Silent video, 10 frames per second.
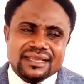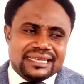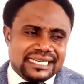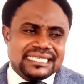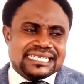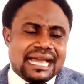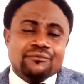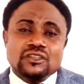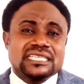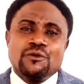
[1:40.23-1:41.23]
He didn't
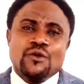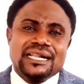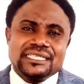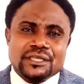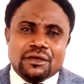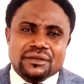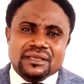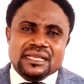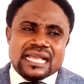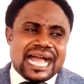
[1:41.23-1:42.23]
come to say, well done.
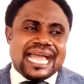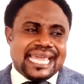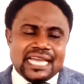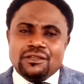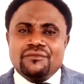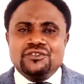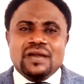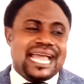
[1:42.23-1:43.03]
ahead of you,